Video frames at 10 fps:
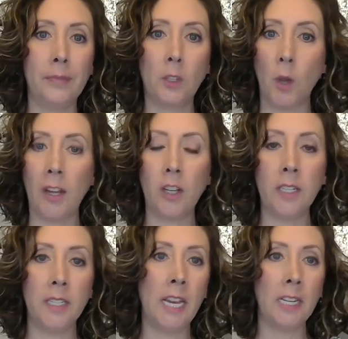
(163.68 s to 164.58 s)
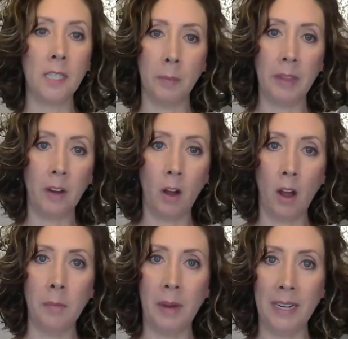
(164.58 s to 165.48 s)
So I couldn't take something
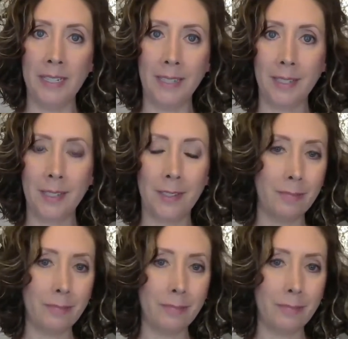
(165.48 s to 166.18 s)
on my desk,